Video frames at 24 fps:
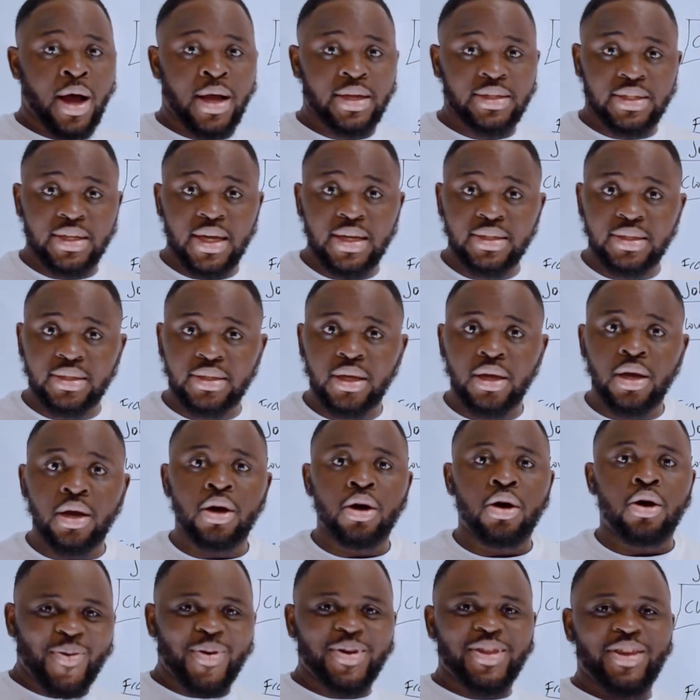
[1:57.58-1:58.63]
access,
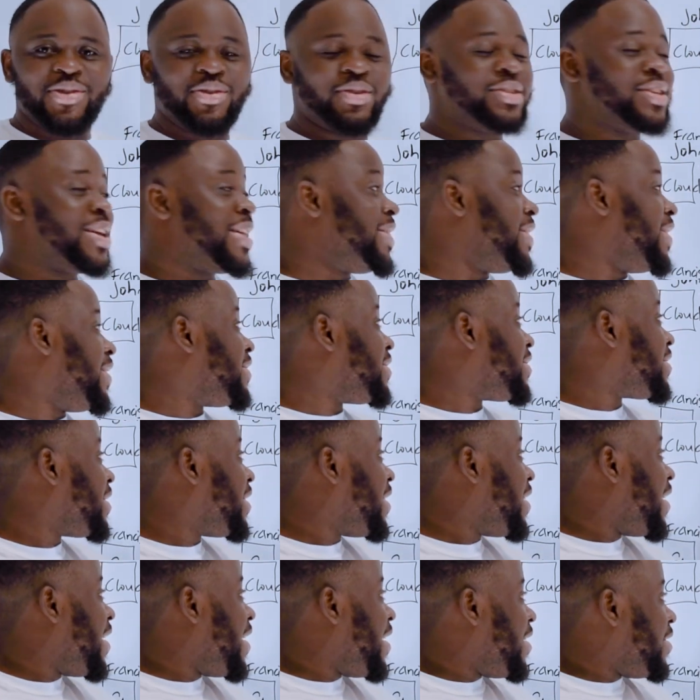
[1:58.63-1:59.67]
where the user
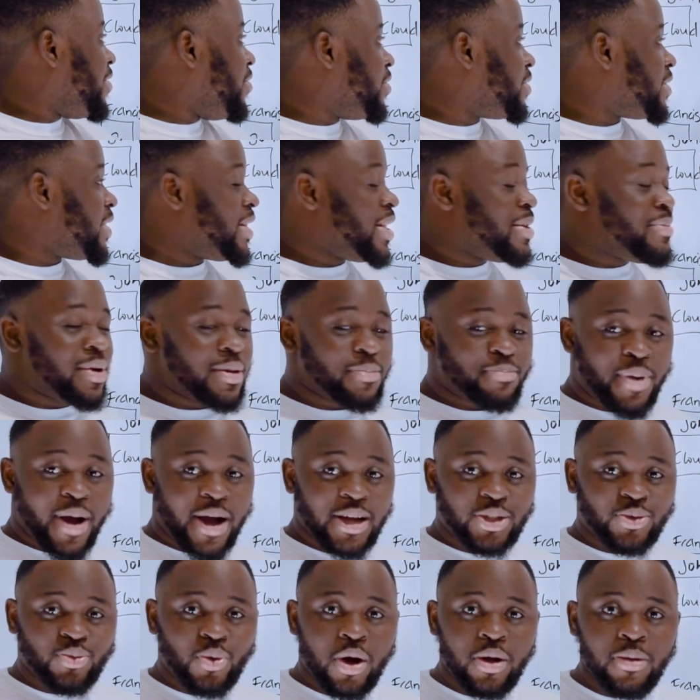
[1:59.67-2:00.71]
needs username and
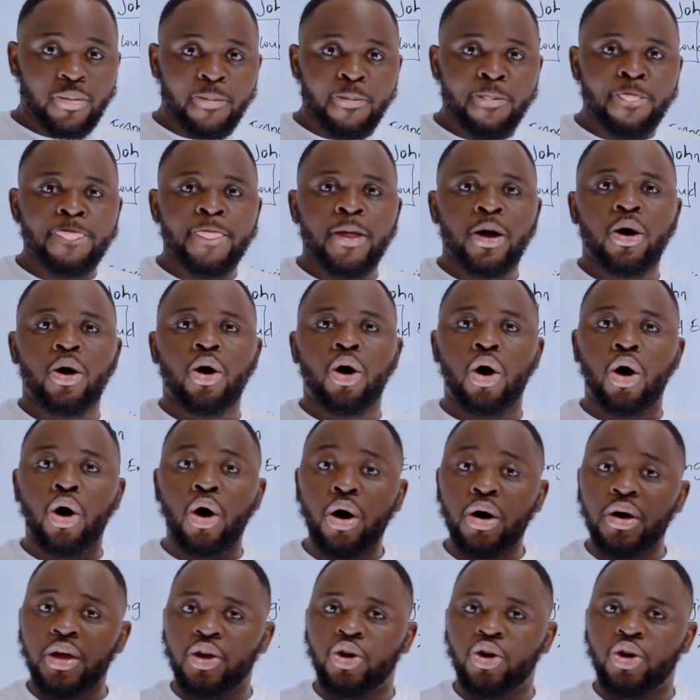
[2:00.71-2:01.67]
password, or